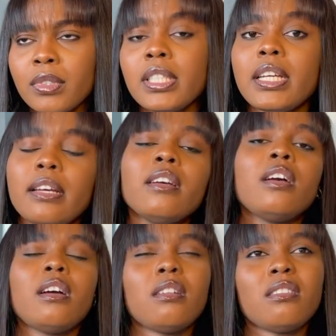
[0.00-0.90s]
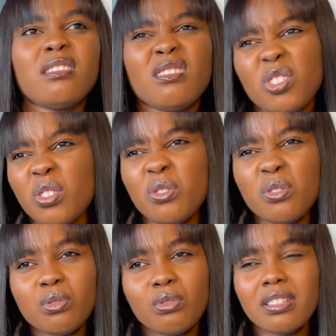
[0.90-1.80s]
yeah just
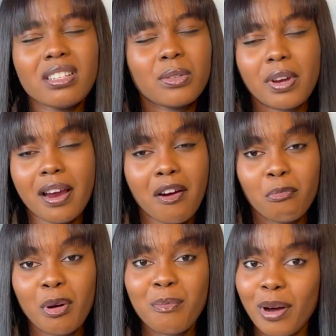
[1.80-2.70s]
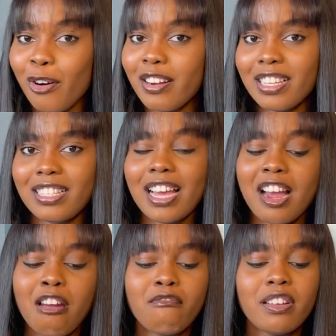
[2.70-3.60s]
those two i think that's what i can remember honestly i
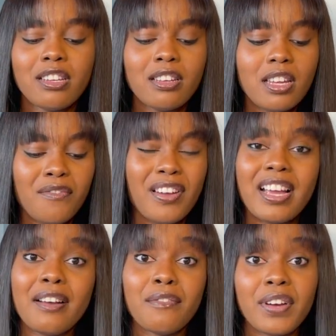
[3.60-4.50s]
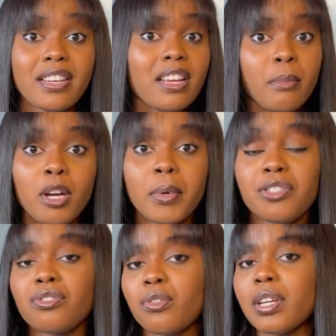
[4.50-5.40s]
can't really if i can find that
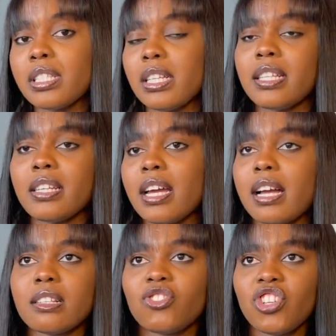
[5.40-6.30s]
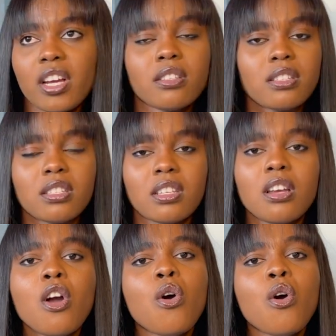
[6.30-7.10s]
biometric request letter then i can check to see